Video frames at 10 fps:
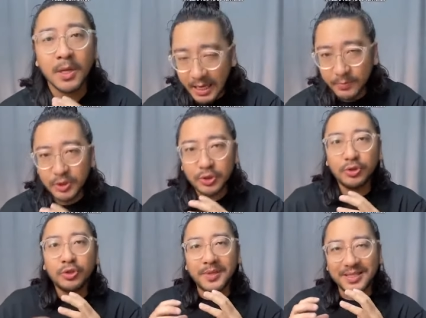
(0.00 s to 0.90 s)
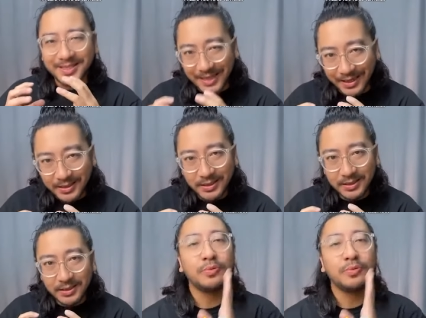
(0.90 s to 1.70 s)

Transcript: it helps you to be centered,